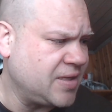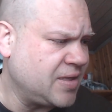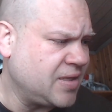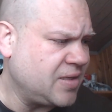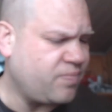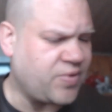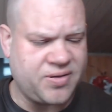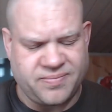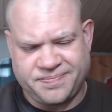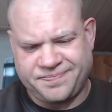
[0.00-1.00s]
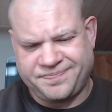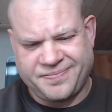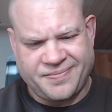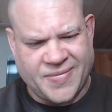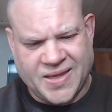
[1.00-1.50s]
but
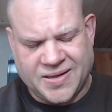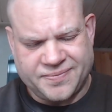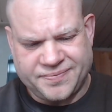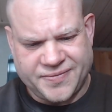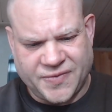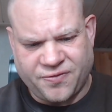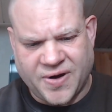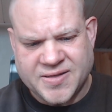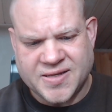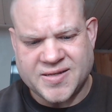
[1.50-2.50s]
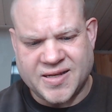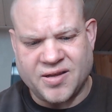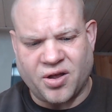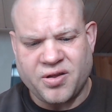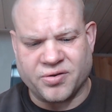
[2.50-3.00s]
Francis
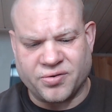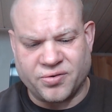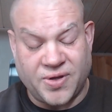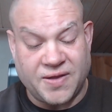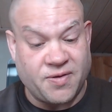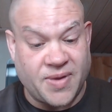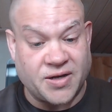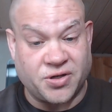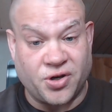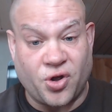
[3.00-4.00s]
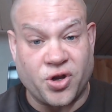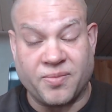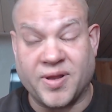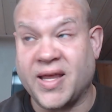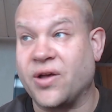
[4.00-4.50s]
Ngannou, who even managed to knock him
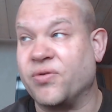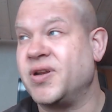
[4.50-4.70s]
down,